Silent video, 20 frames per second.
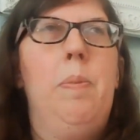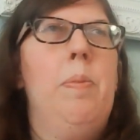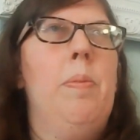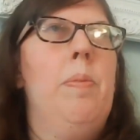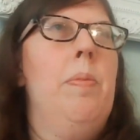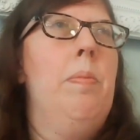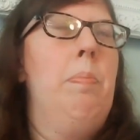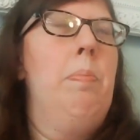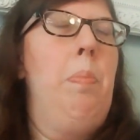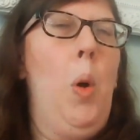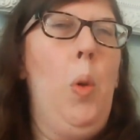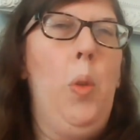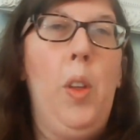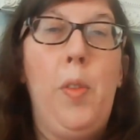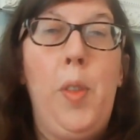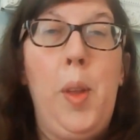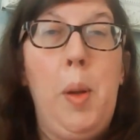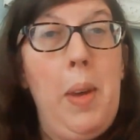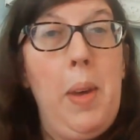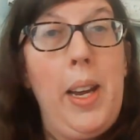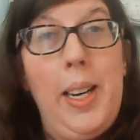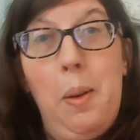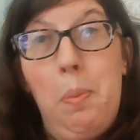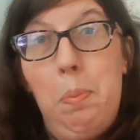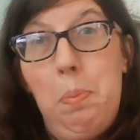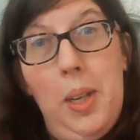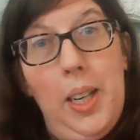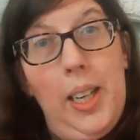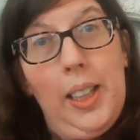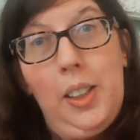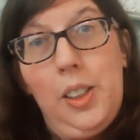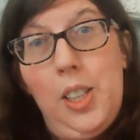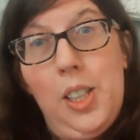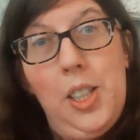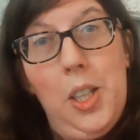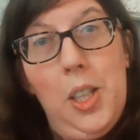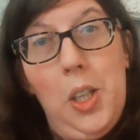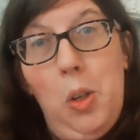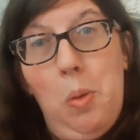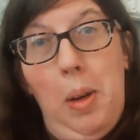both of them made a big to
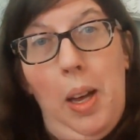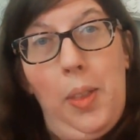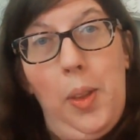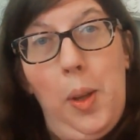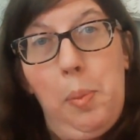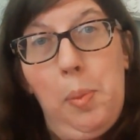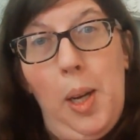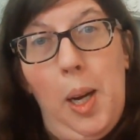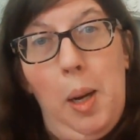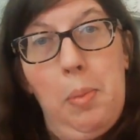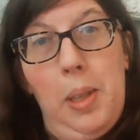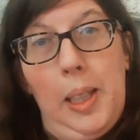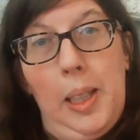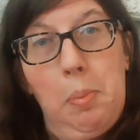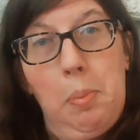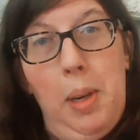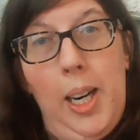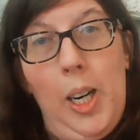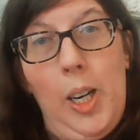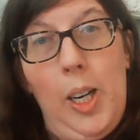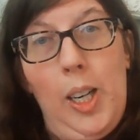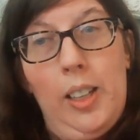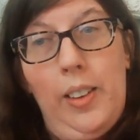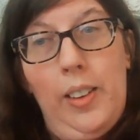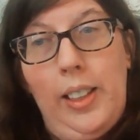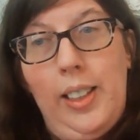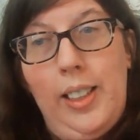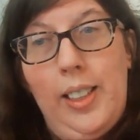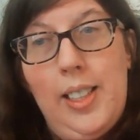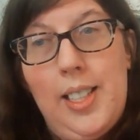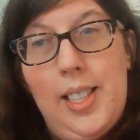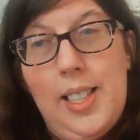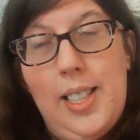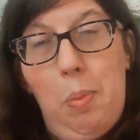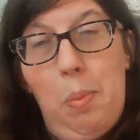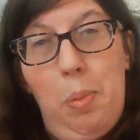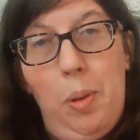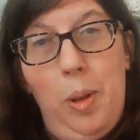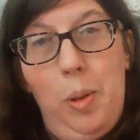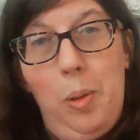do about them not being married and they needed
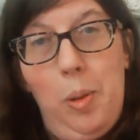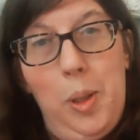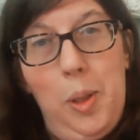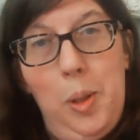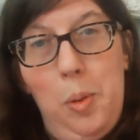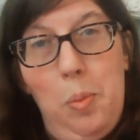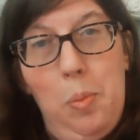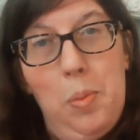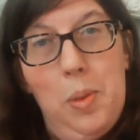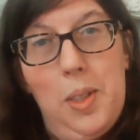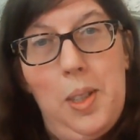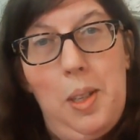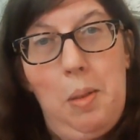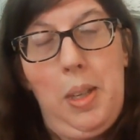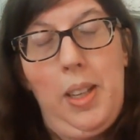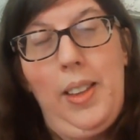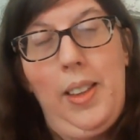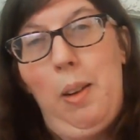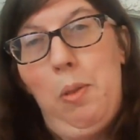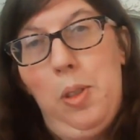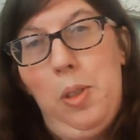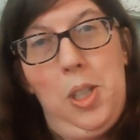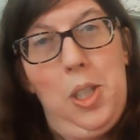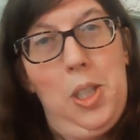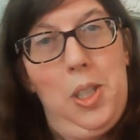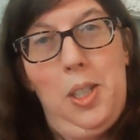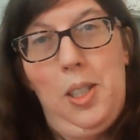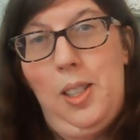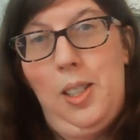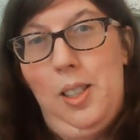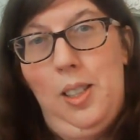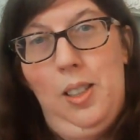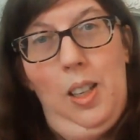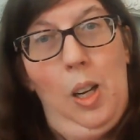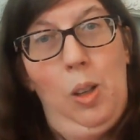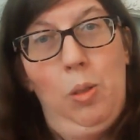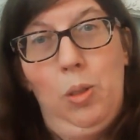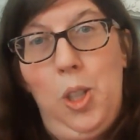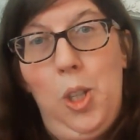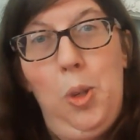separate rooms. I mean, that was just a
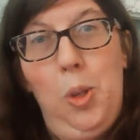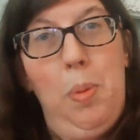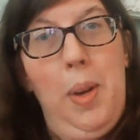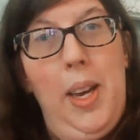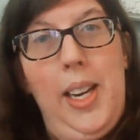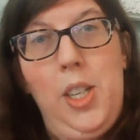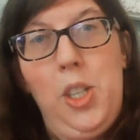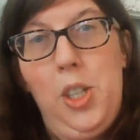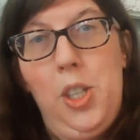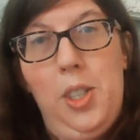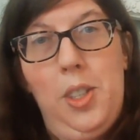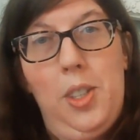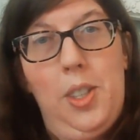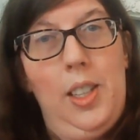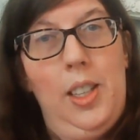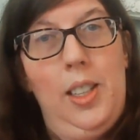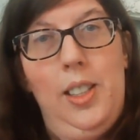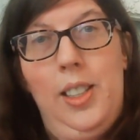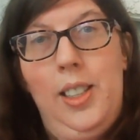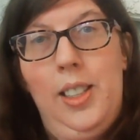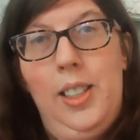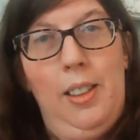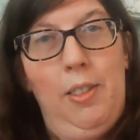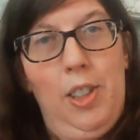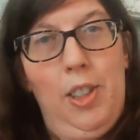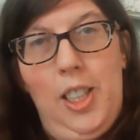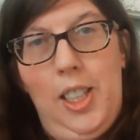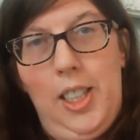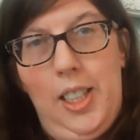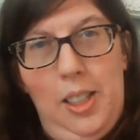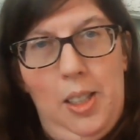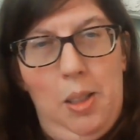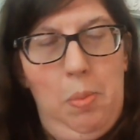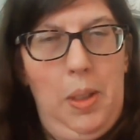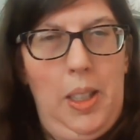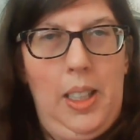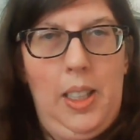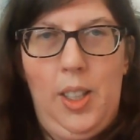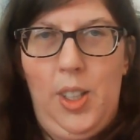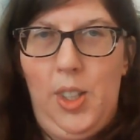long two pages that didn't even need to
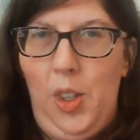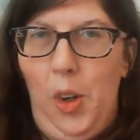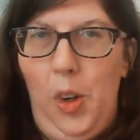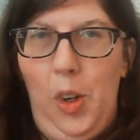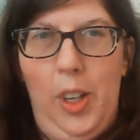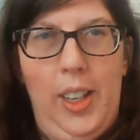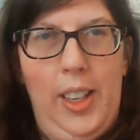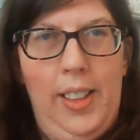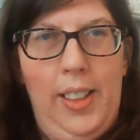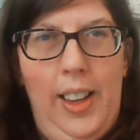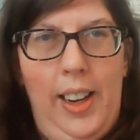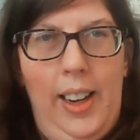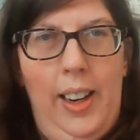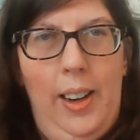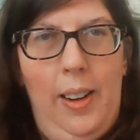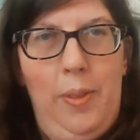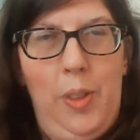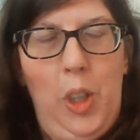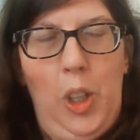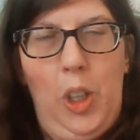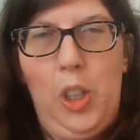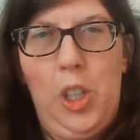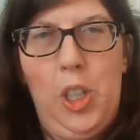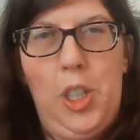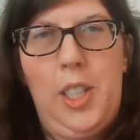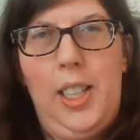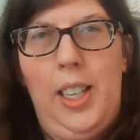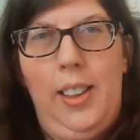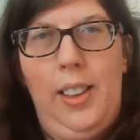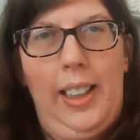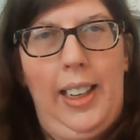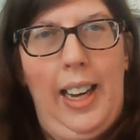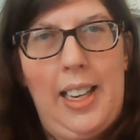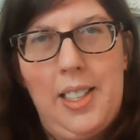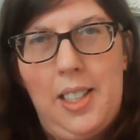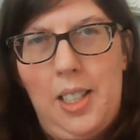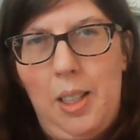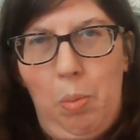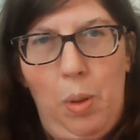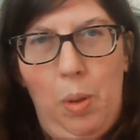be inserted in there. You could have just said they got
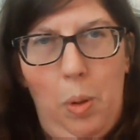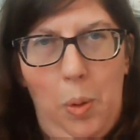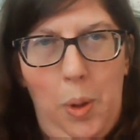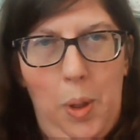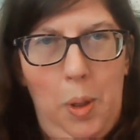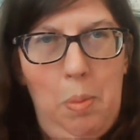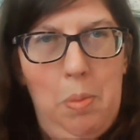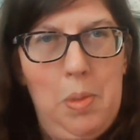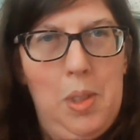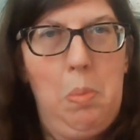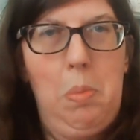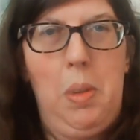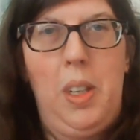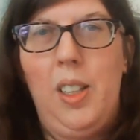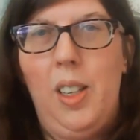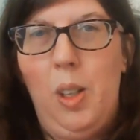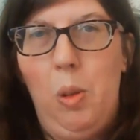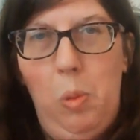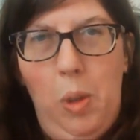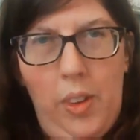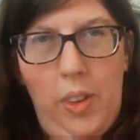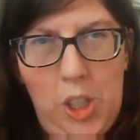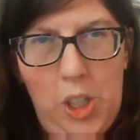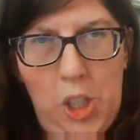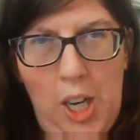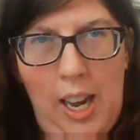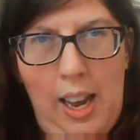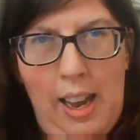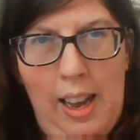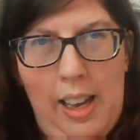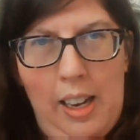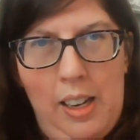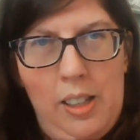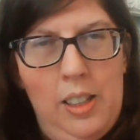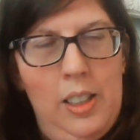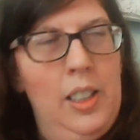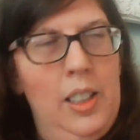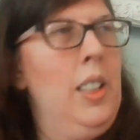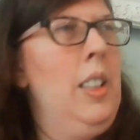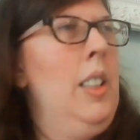separate rooms and been done with it, Chad.
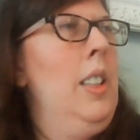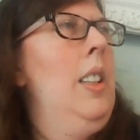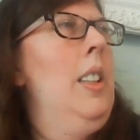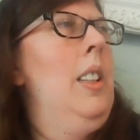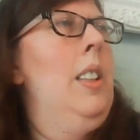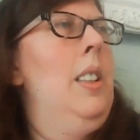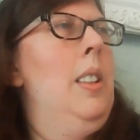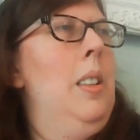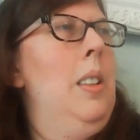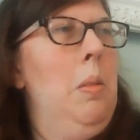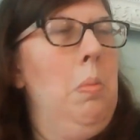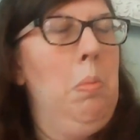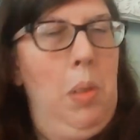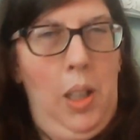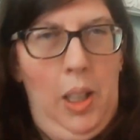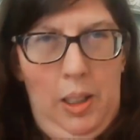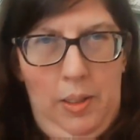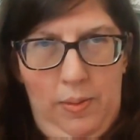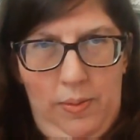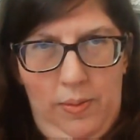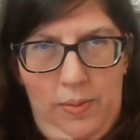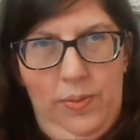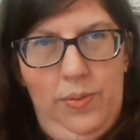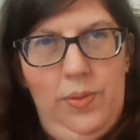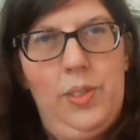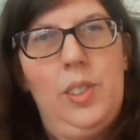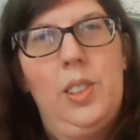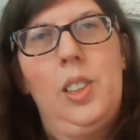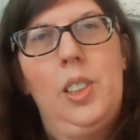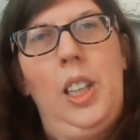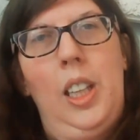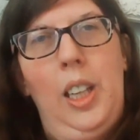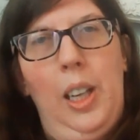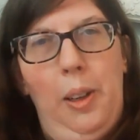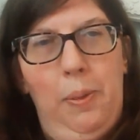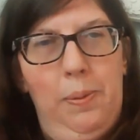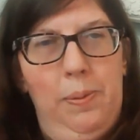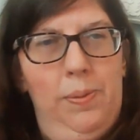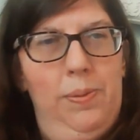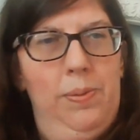But, you know,
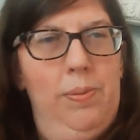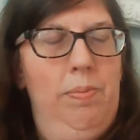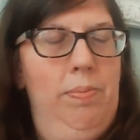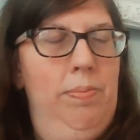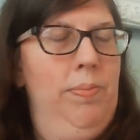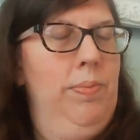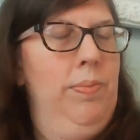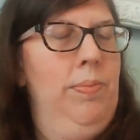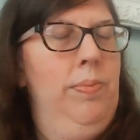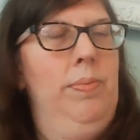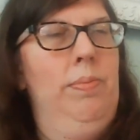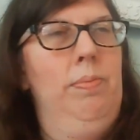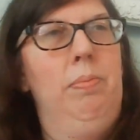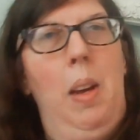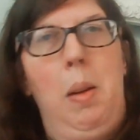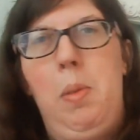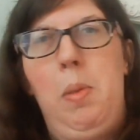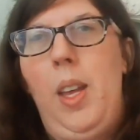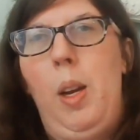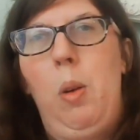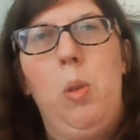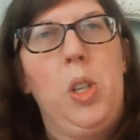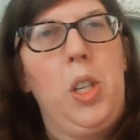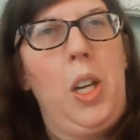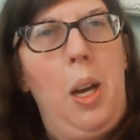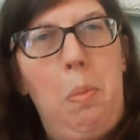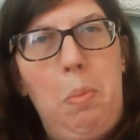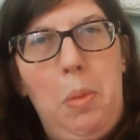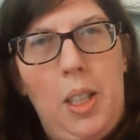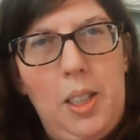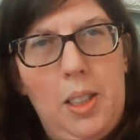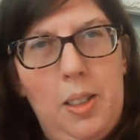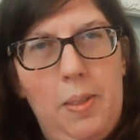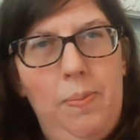maybe they were zombies.